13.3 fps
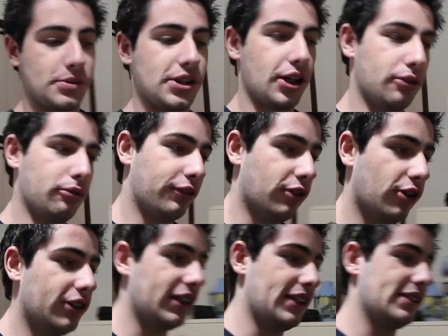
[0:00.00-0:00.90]
So we've
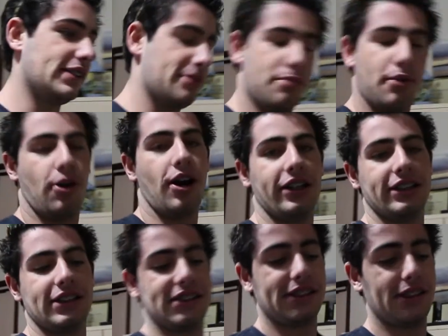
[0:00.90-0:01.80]
got this
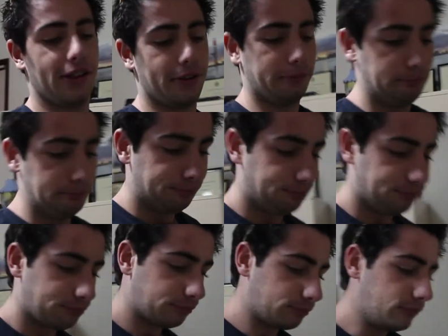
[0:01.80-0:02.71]
behind us, so
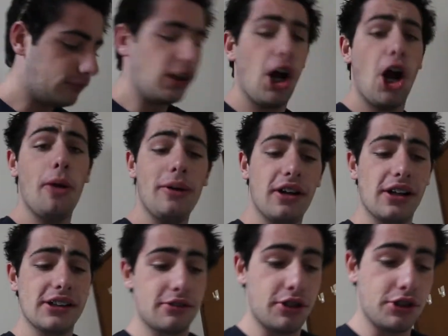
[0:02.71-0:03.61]
I hope you
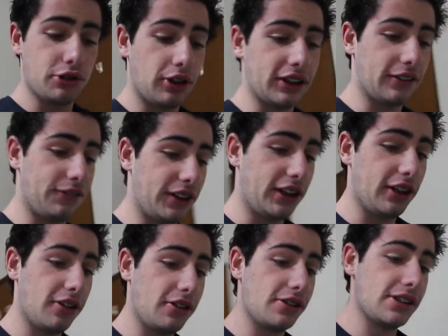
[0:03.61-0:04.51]
guys are enjoying the
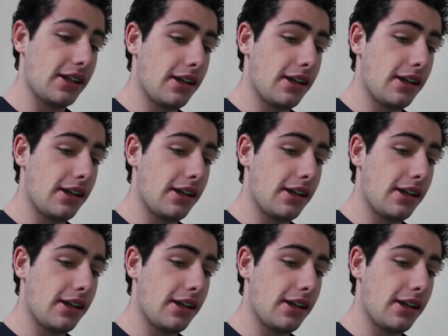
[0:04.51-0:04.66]
videos.